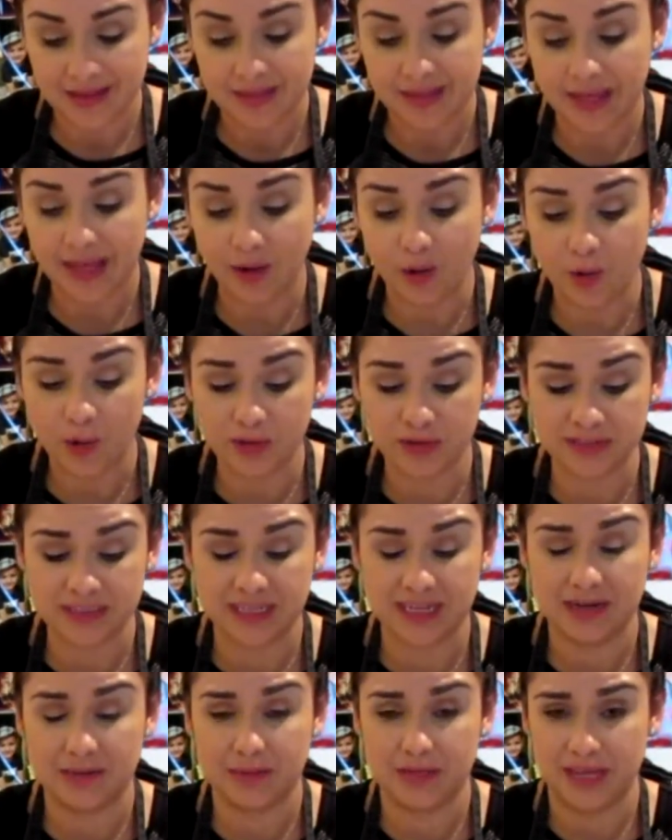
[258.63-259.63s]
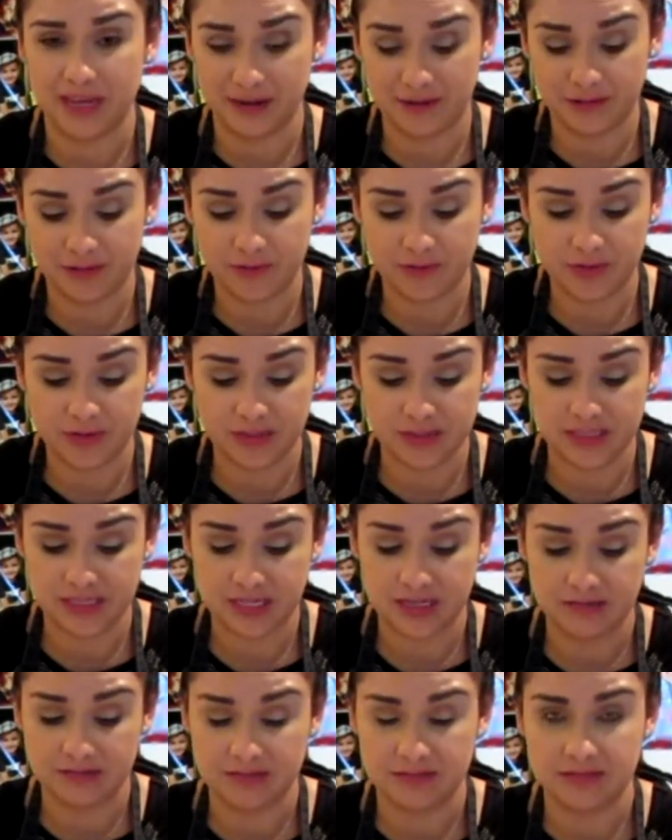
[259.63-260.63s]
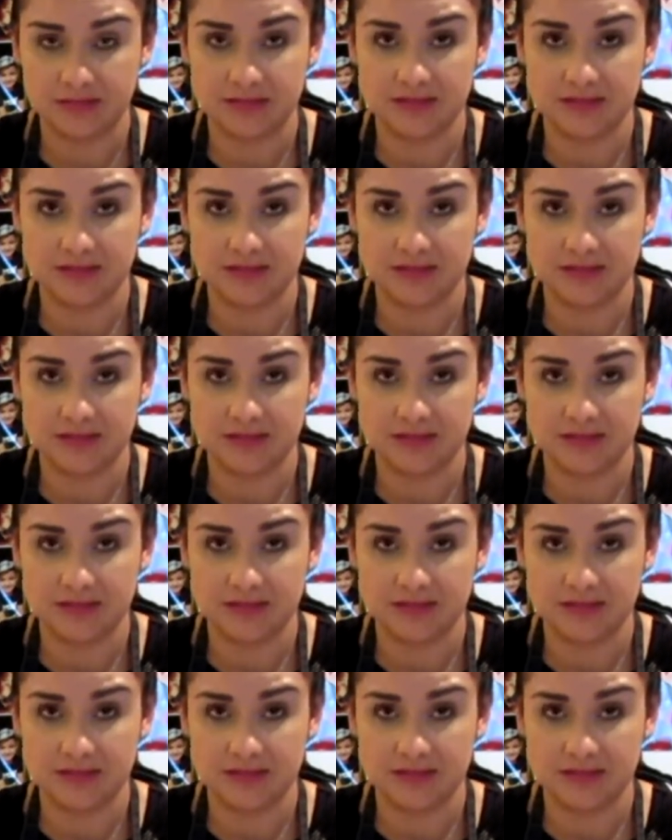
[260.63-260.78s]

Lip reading: That oil is getting me. I don't know if you can tell.